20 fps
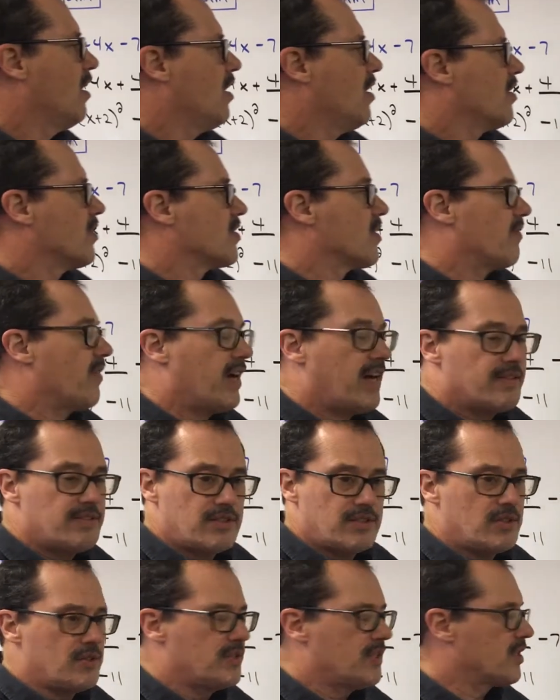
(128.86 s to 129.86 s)
So if I have to
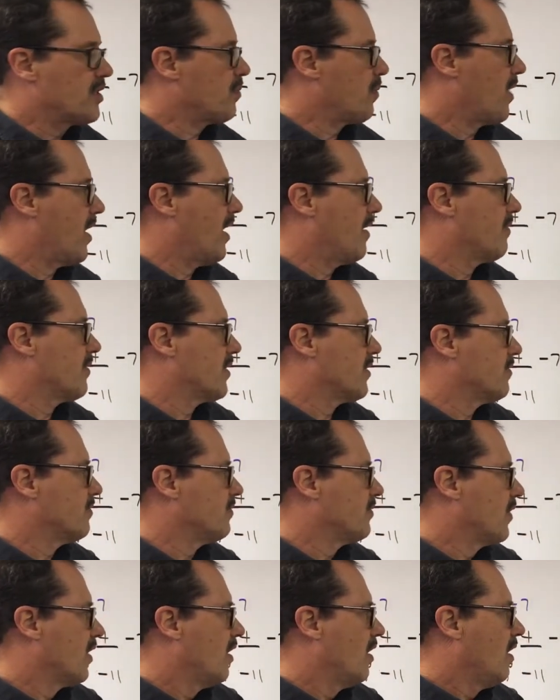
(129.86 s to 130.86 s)
do this problem,
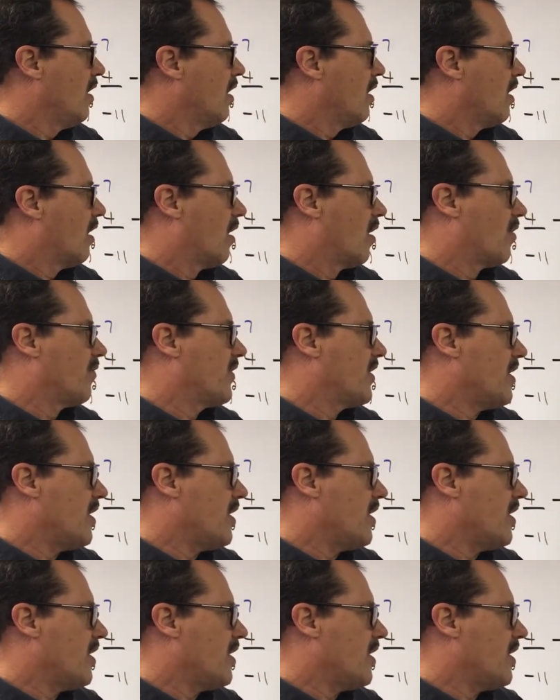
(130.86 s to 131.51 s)
the